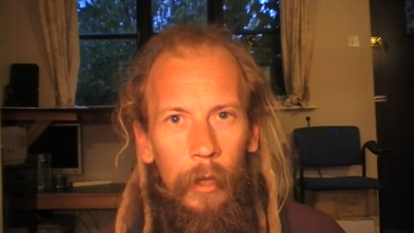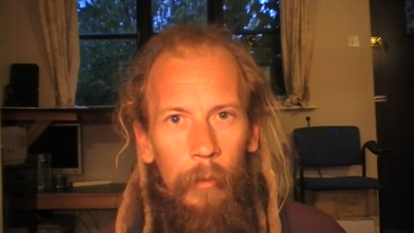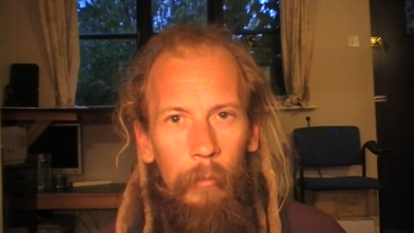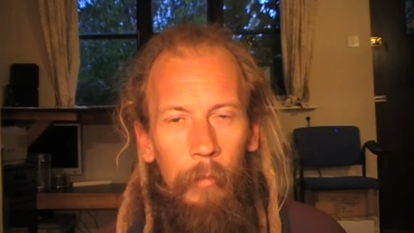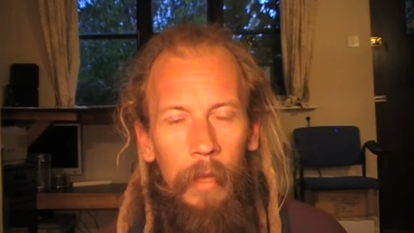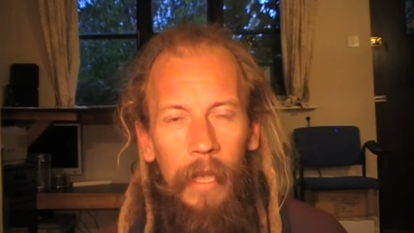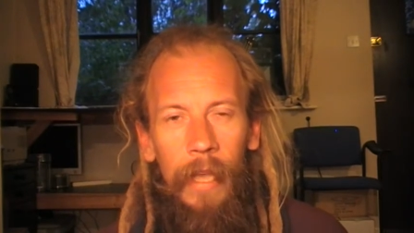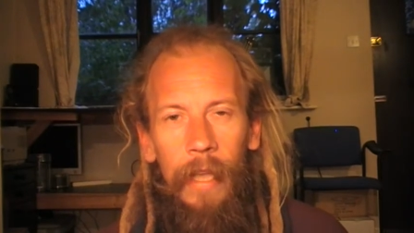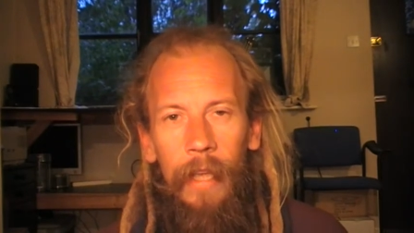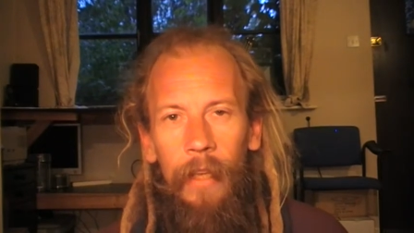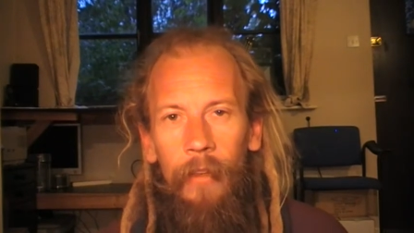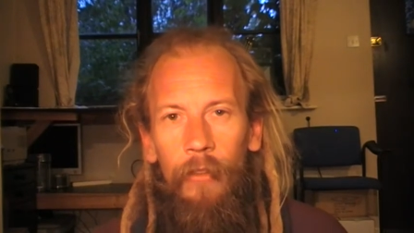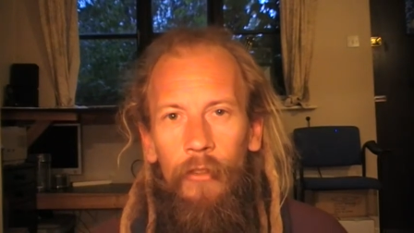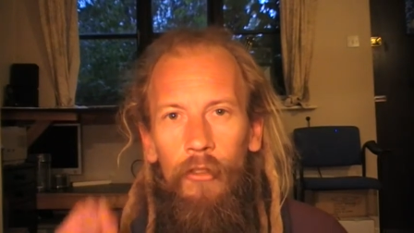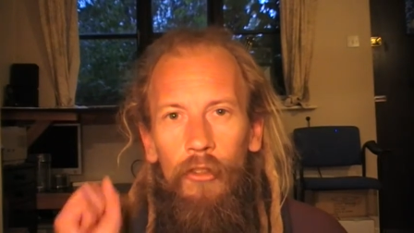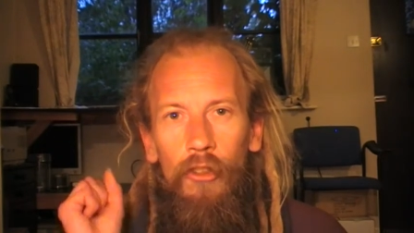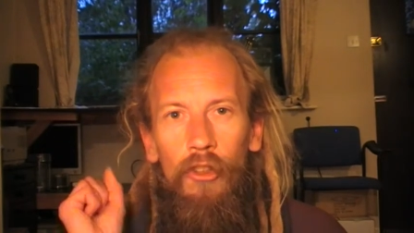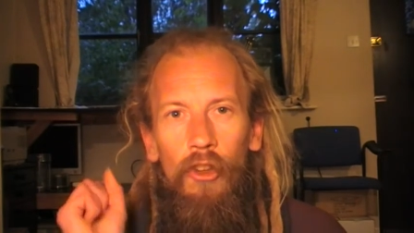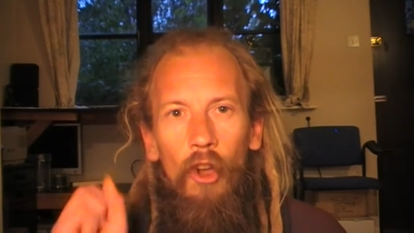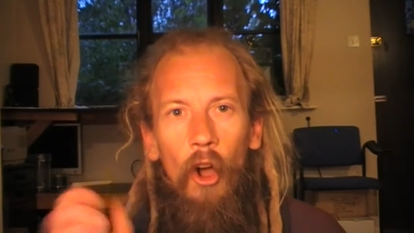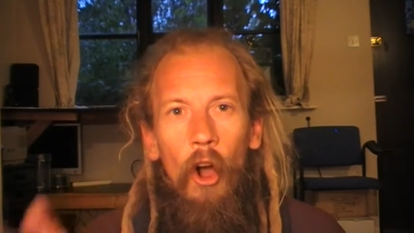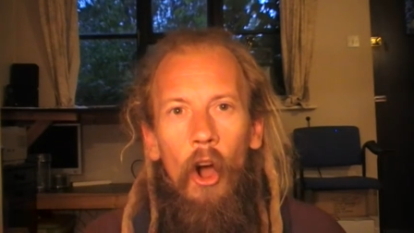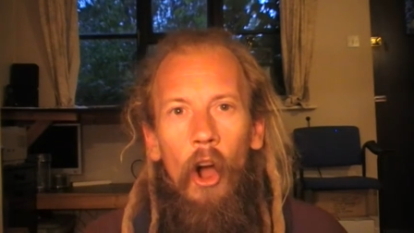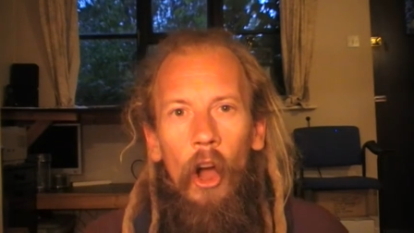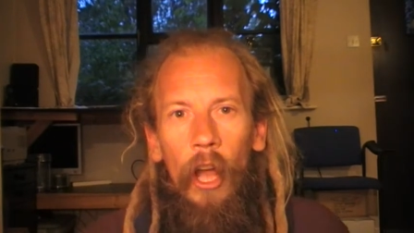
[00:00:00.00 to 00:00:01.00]
But he's
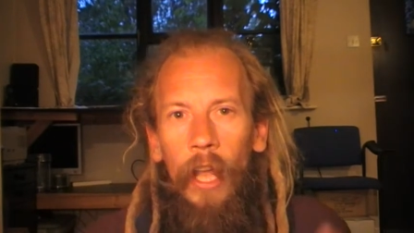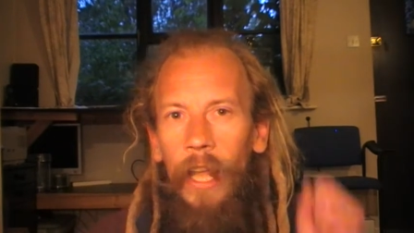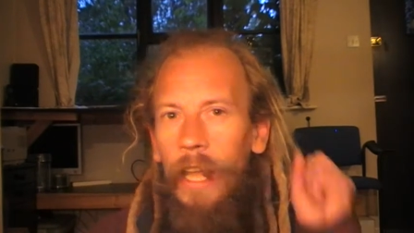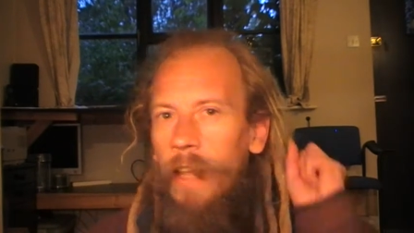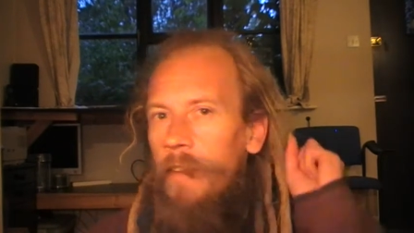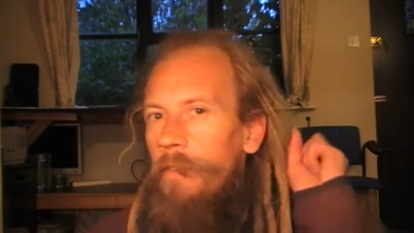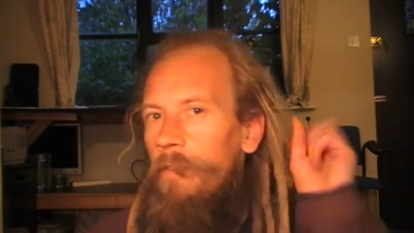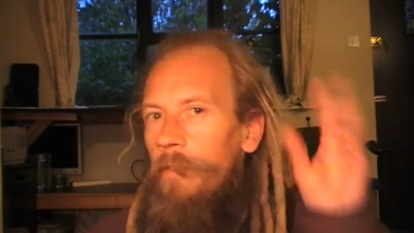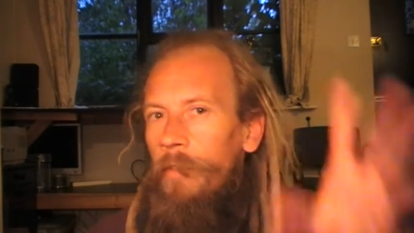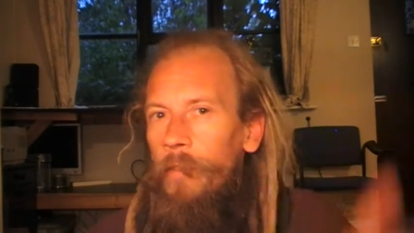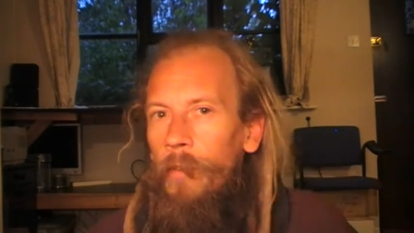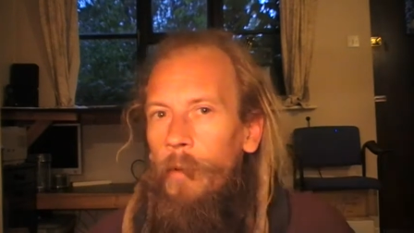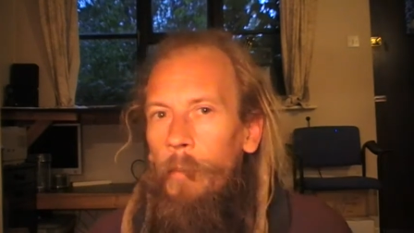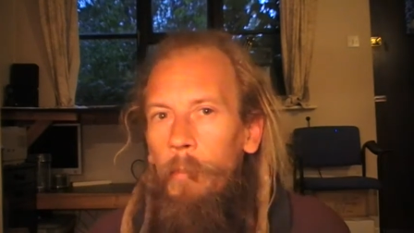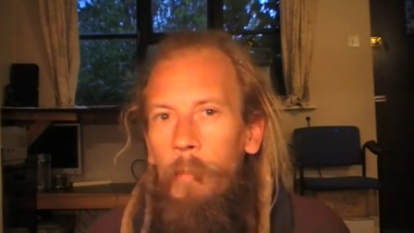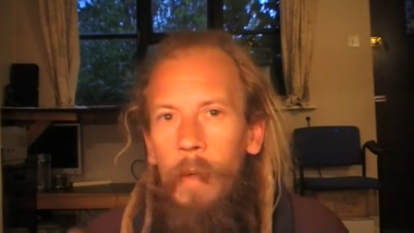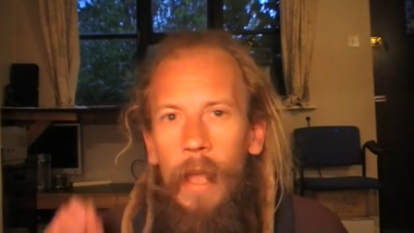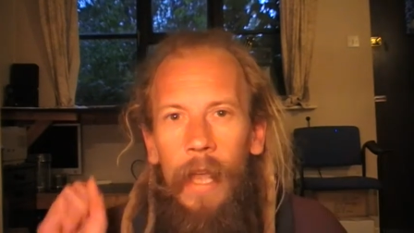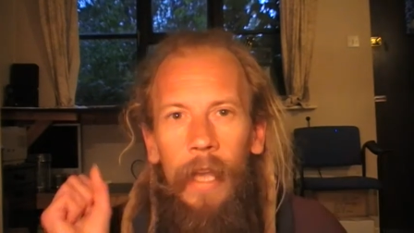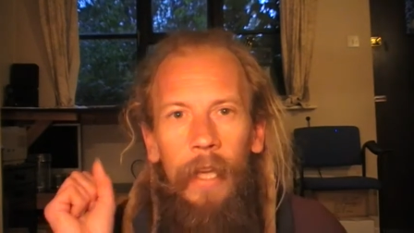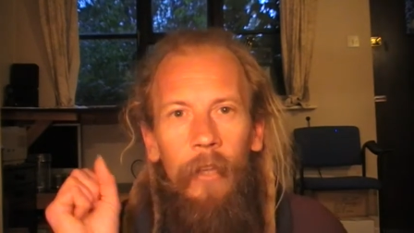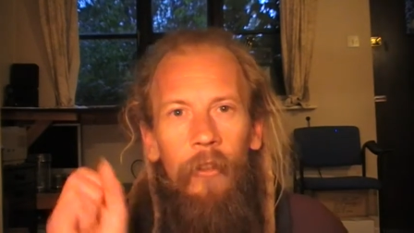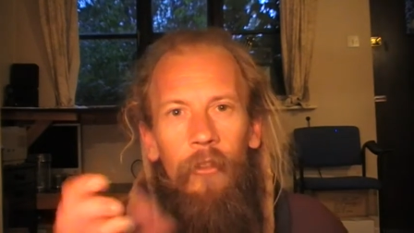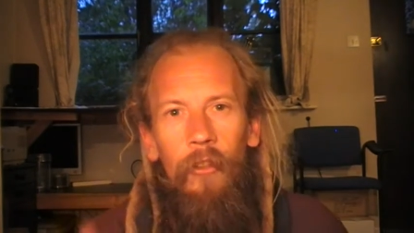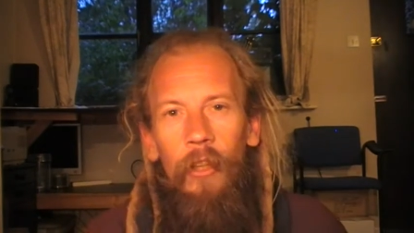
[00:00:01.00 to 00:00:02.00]
got
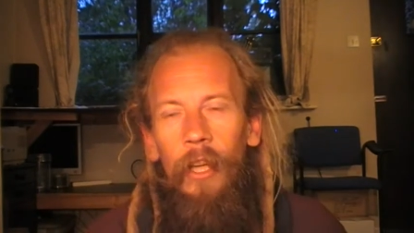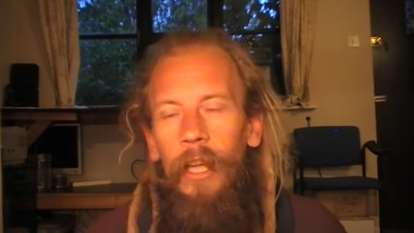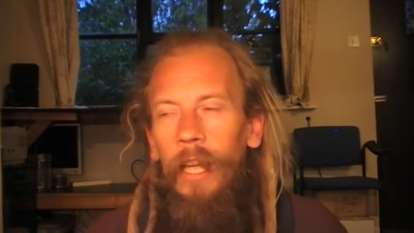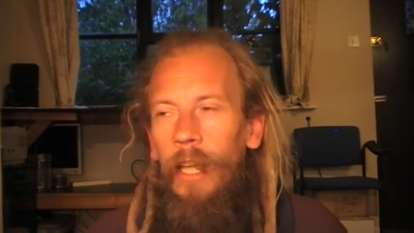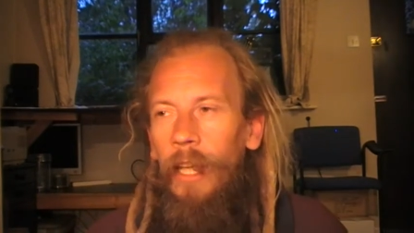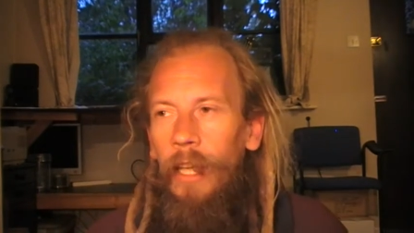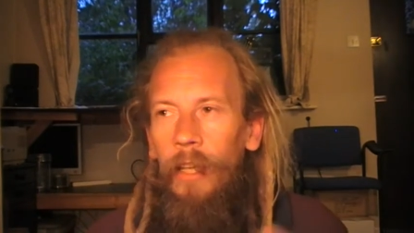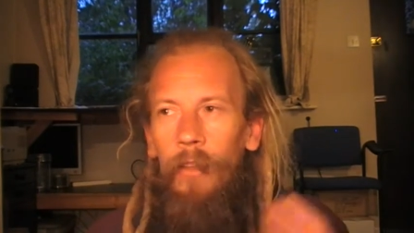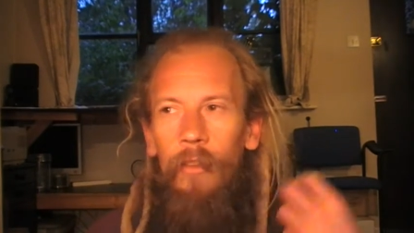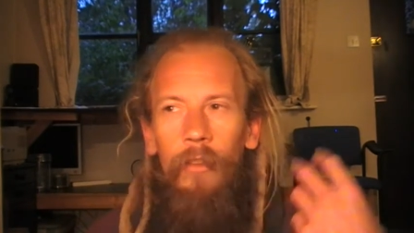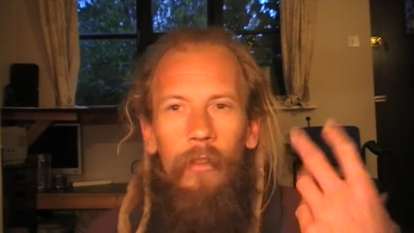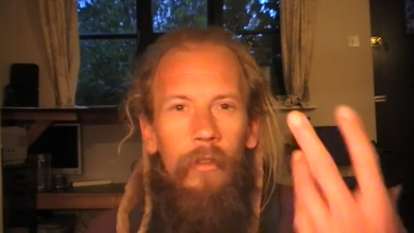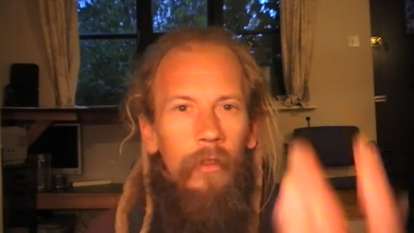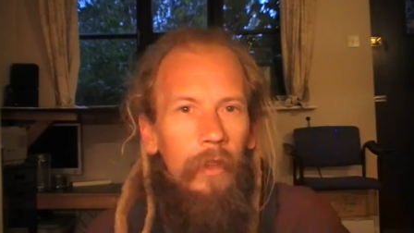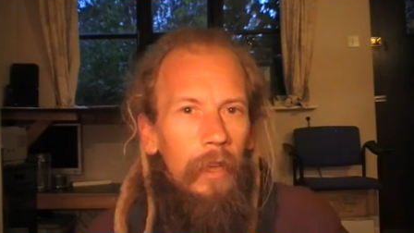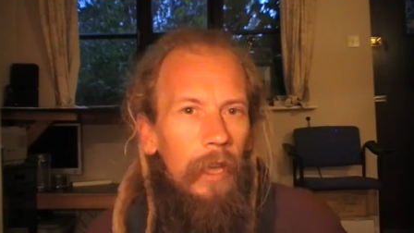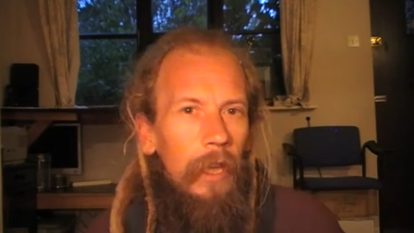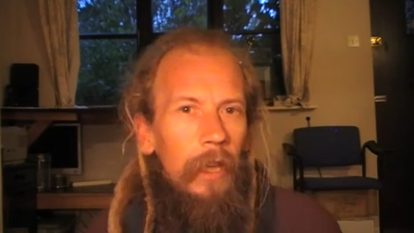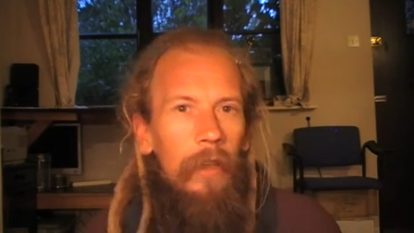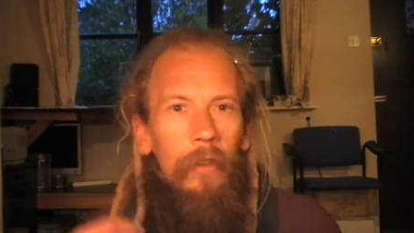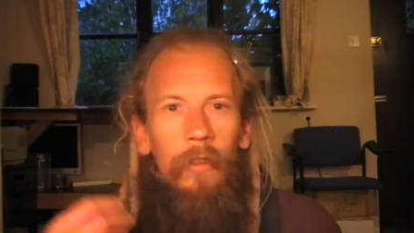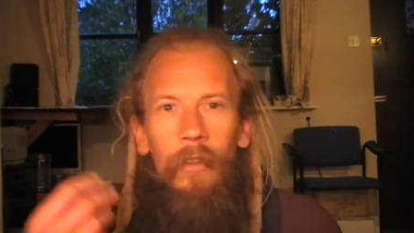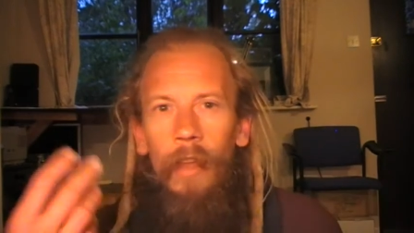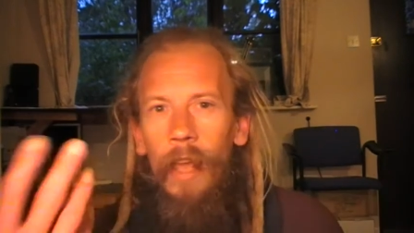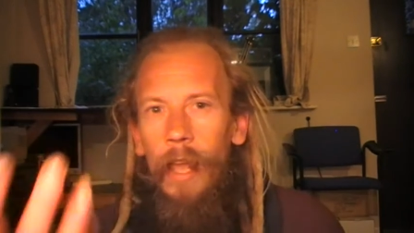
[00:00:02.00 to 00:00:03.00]
information.
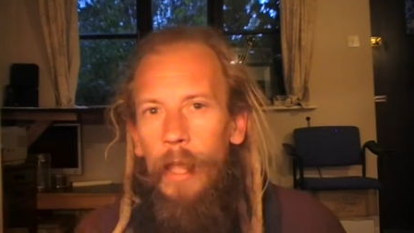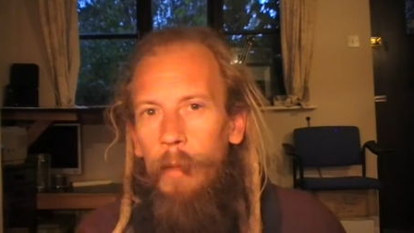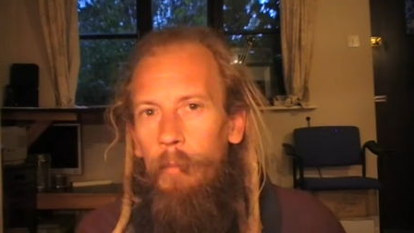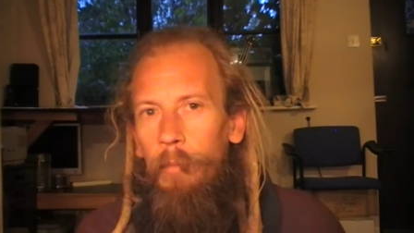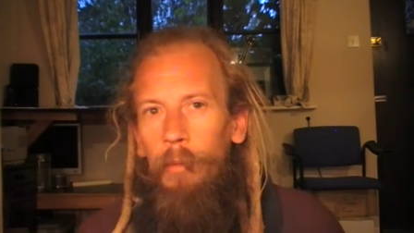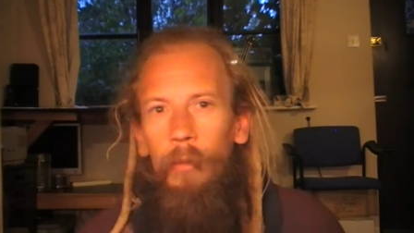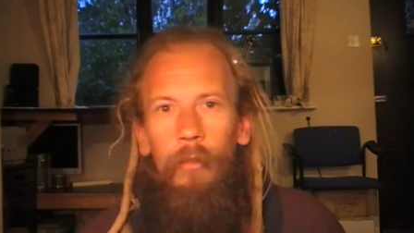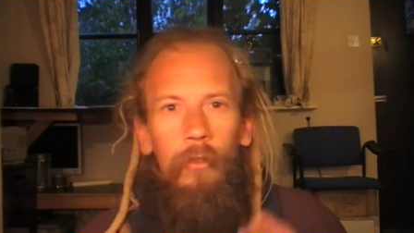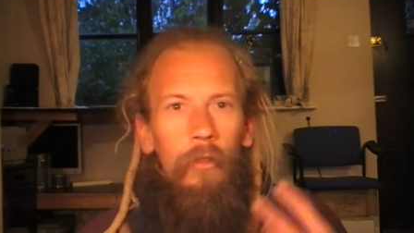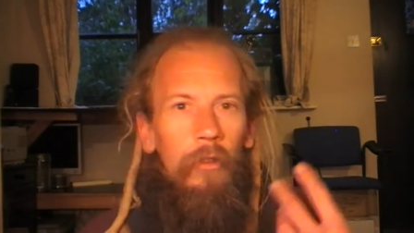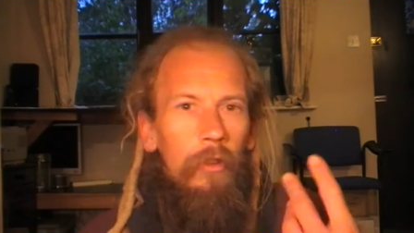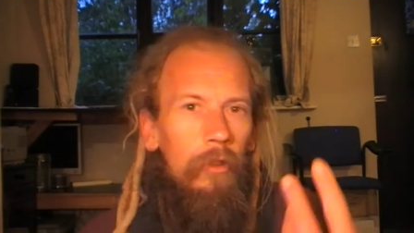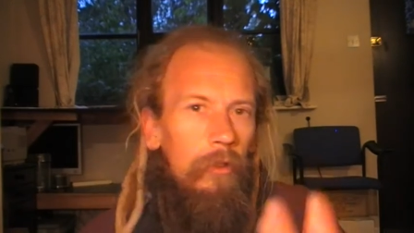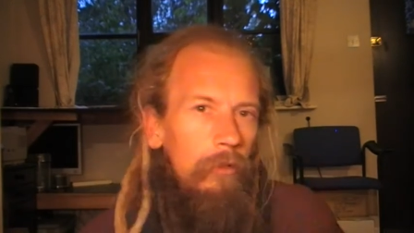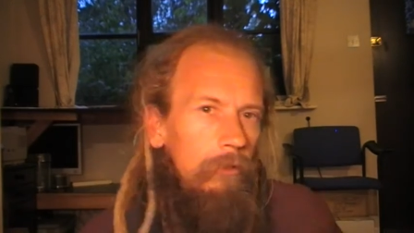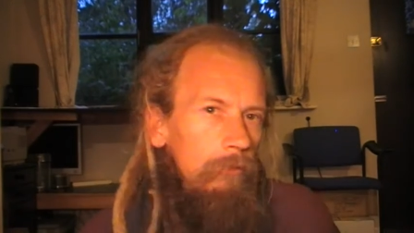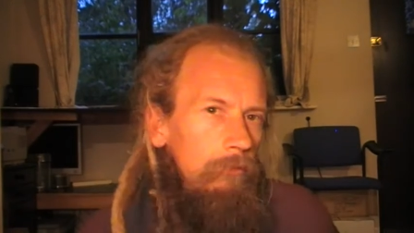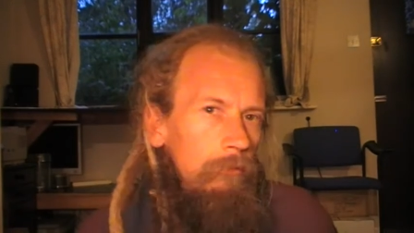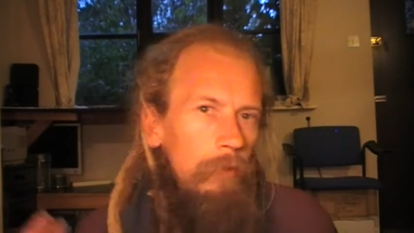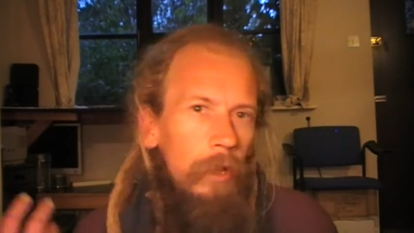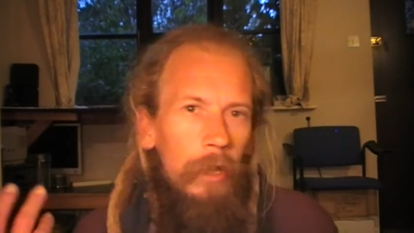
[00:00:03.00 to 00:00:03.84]
He's able to,